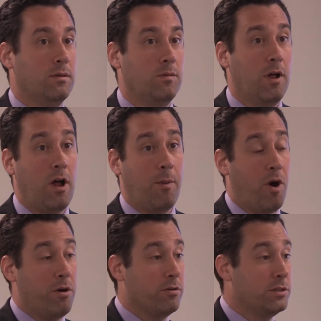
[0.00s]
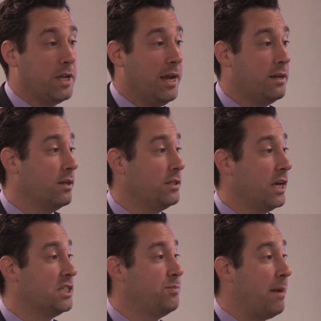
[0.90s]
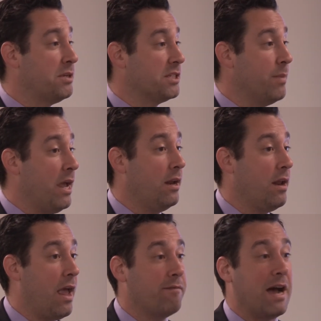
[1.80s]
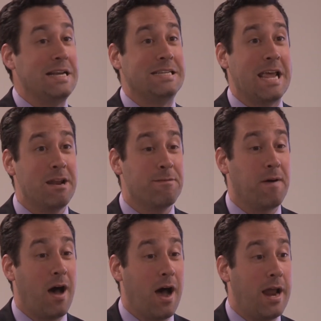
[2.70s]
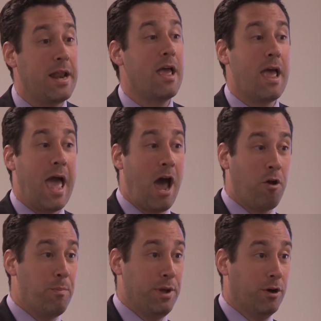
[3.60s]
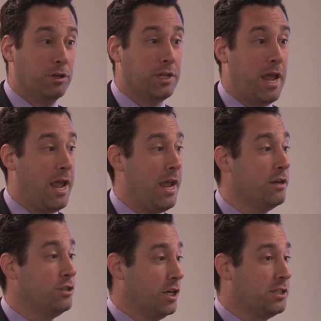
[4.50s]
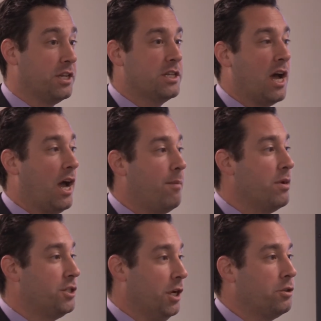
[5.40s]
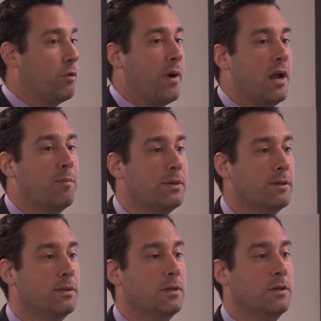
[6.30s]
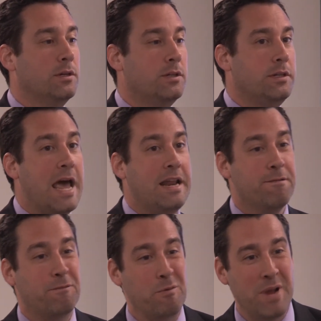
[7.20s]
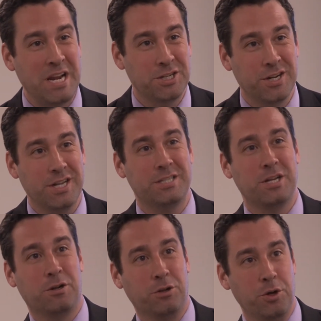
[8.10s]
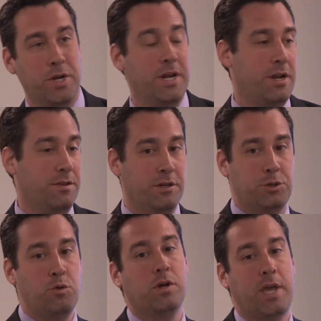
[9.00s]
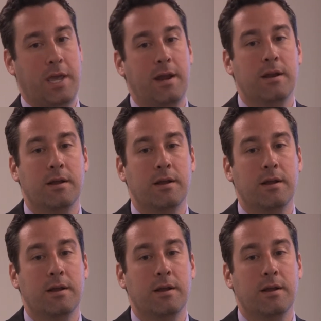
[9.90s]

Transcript: Well, our partners at Texas Baptist Men have identified how to build a just-in-time shelter ramp. That information is included in the toolkit.